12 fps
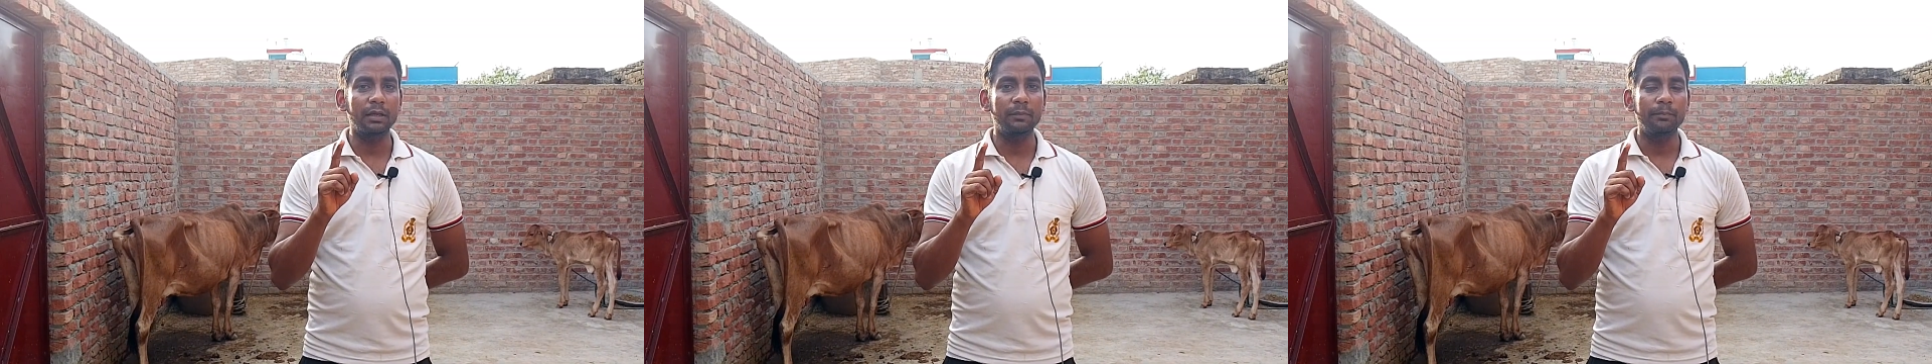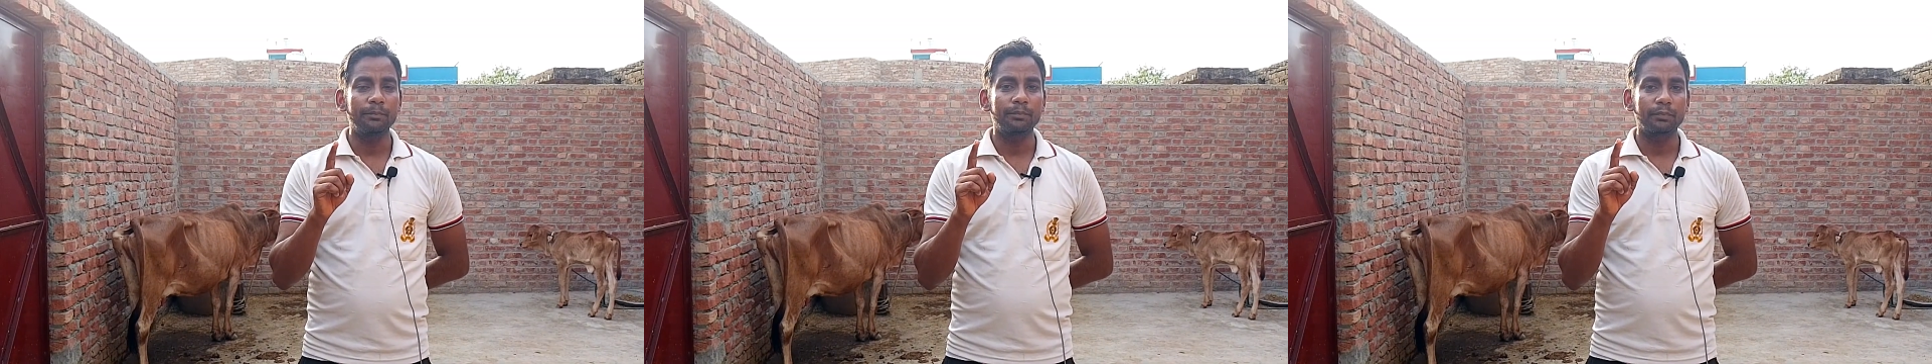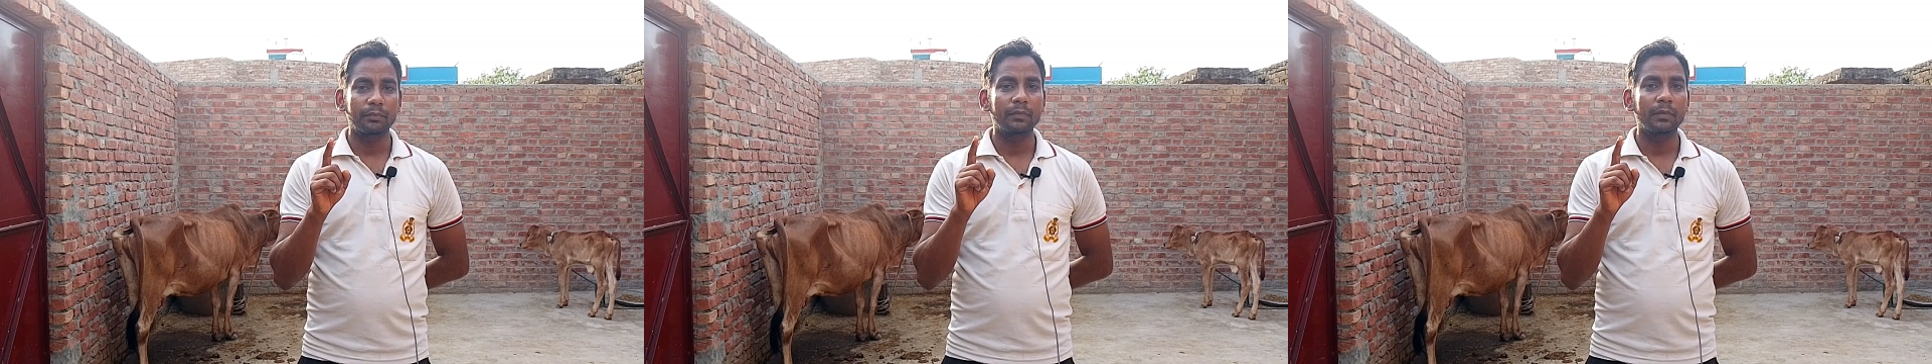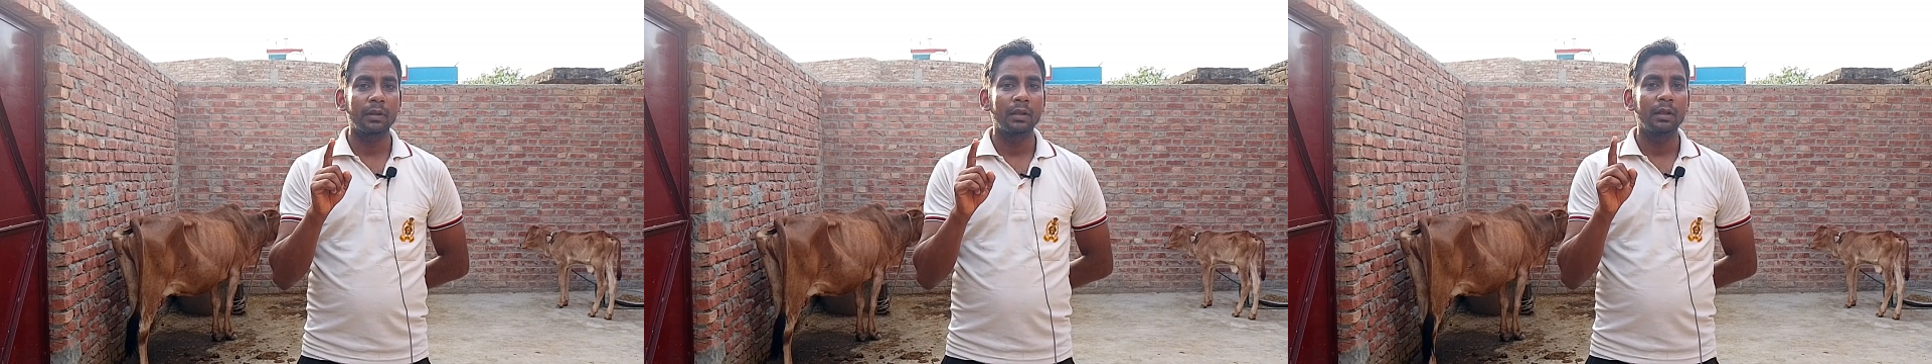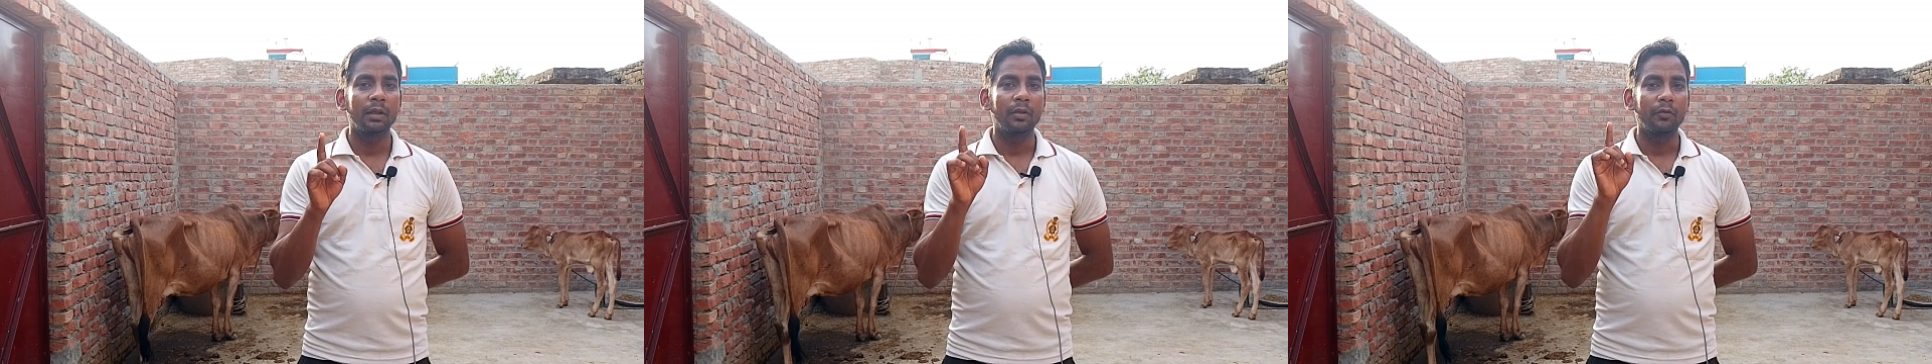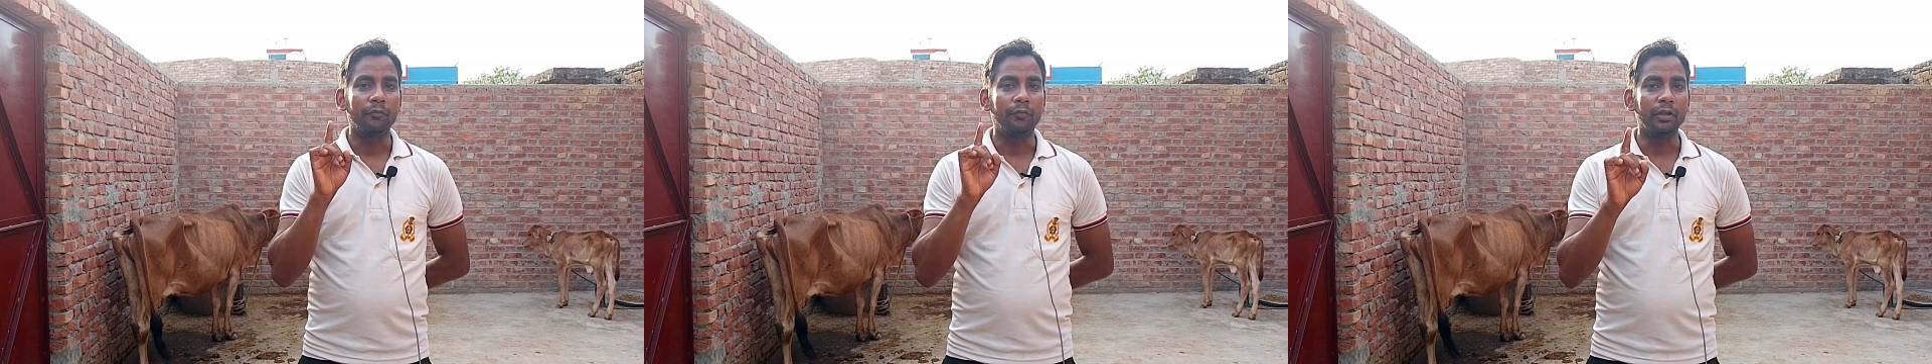
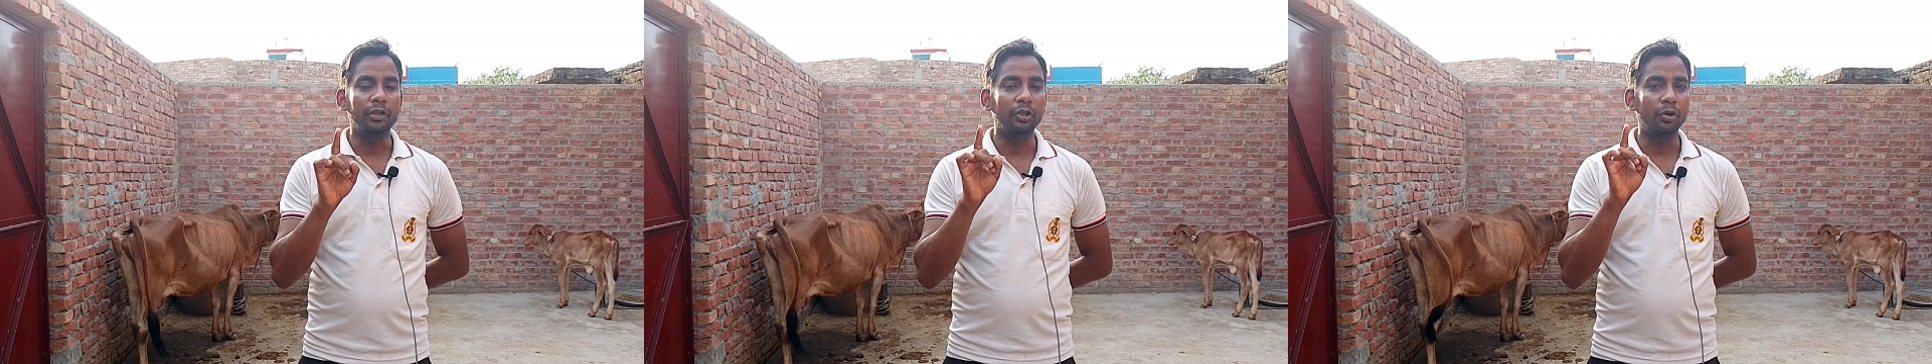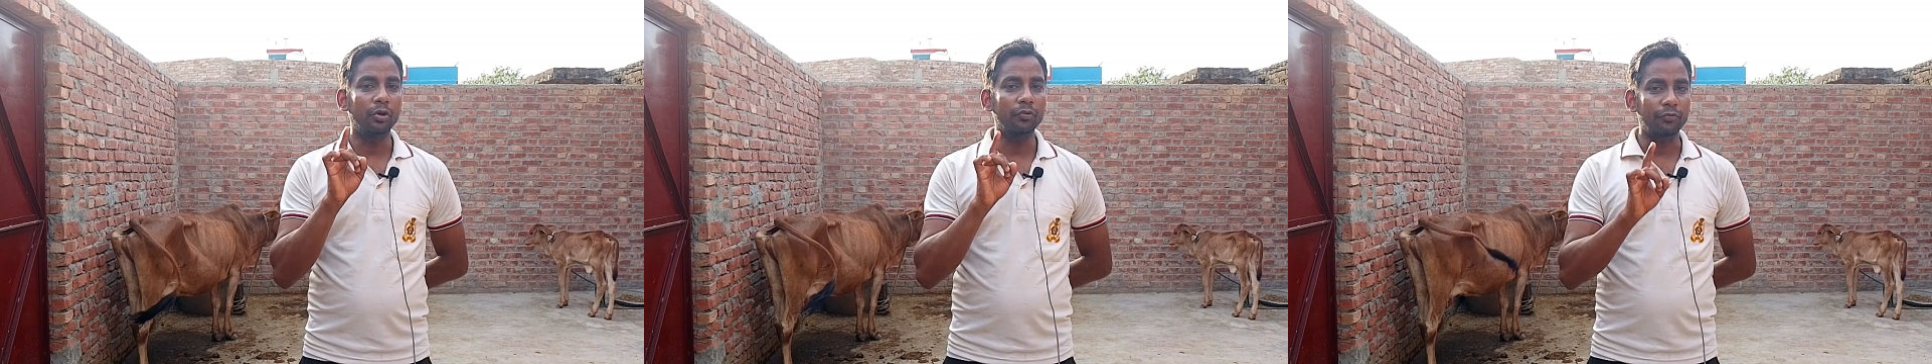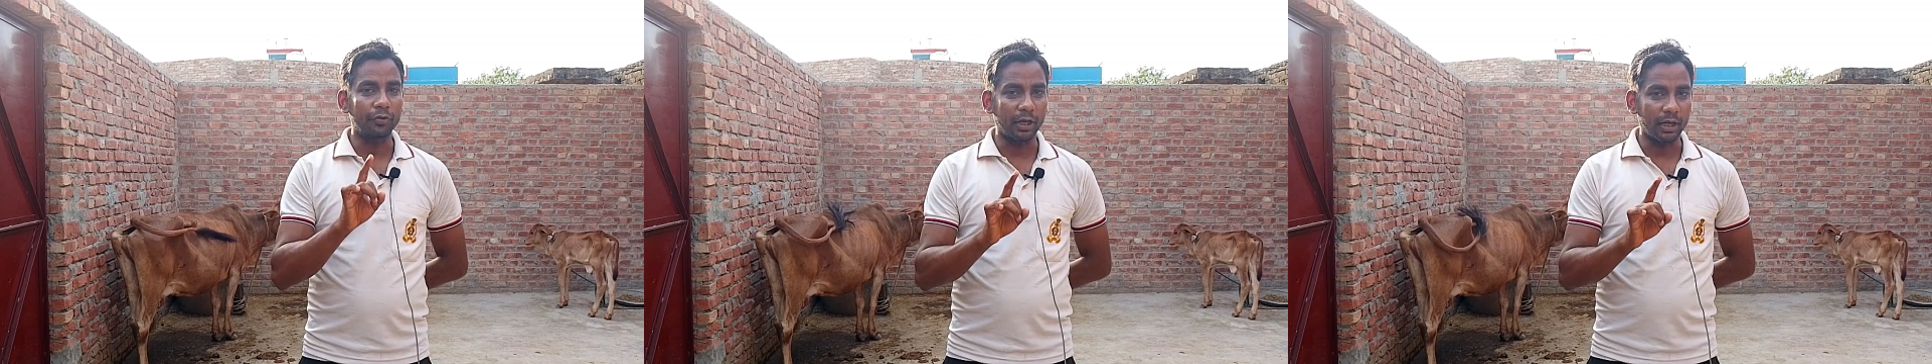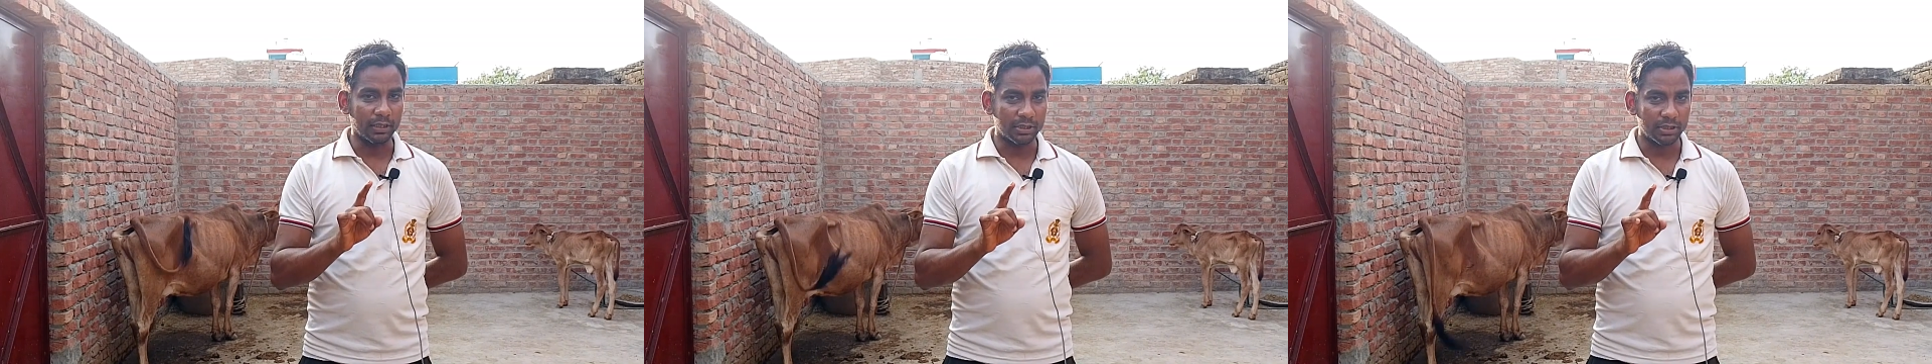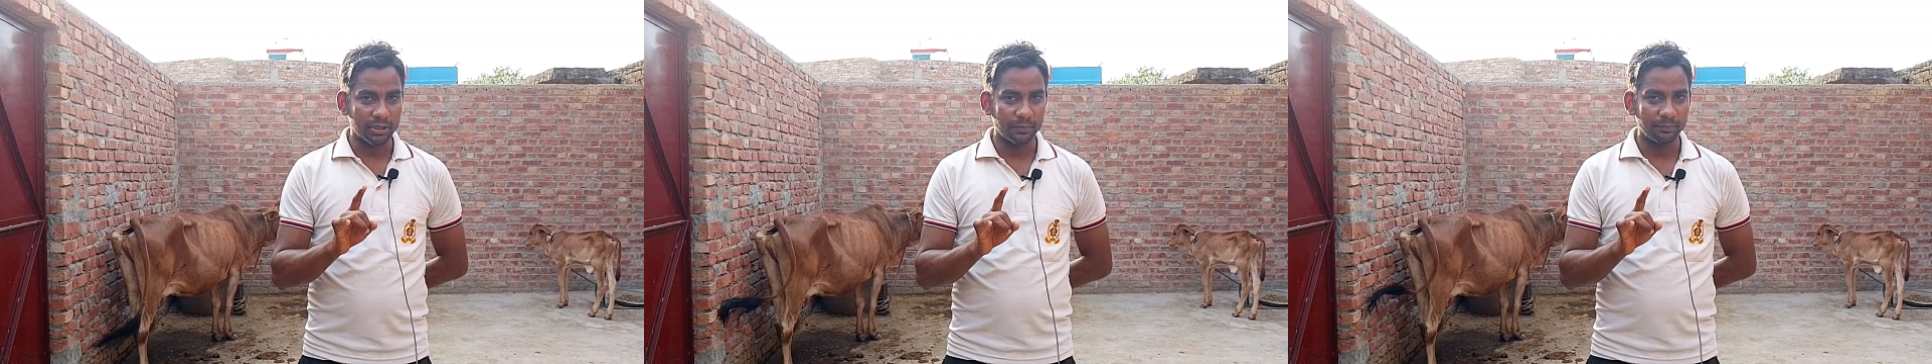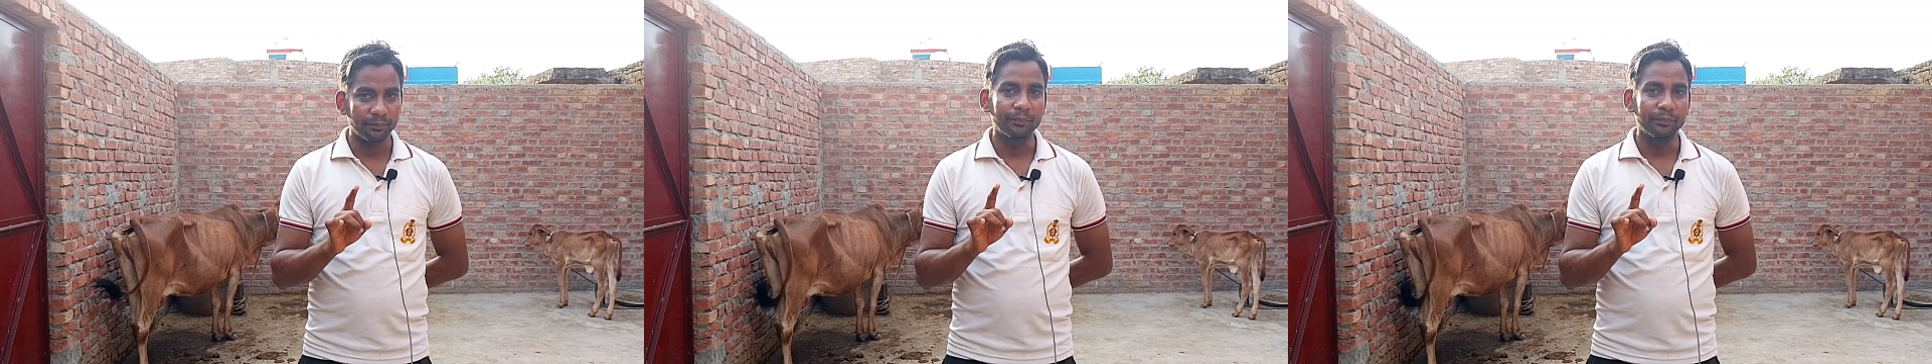with your friends